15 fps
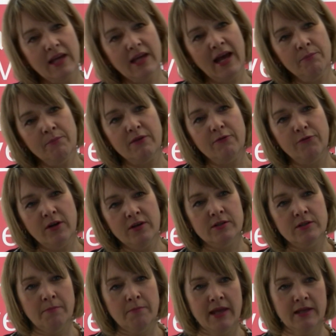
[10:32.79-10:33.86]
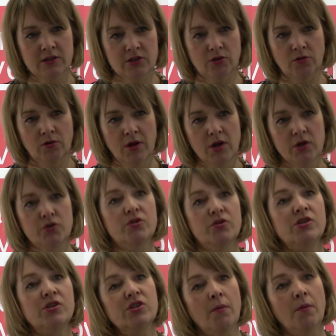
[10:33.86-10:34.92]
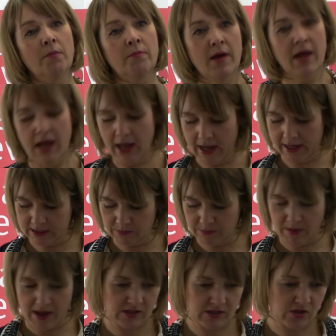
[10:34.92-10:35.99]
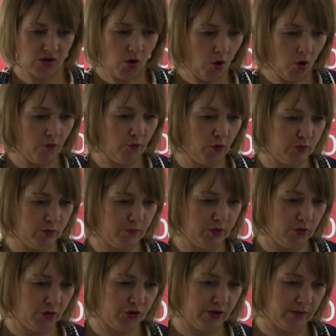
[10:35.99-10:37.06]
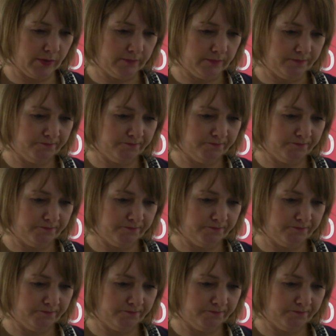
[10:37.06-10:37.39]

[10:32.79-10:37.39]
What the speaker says: can be fundamental to some aspects of entrepreneurship.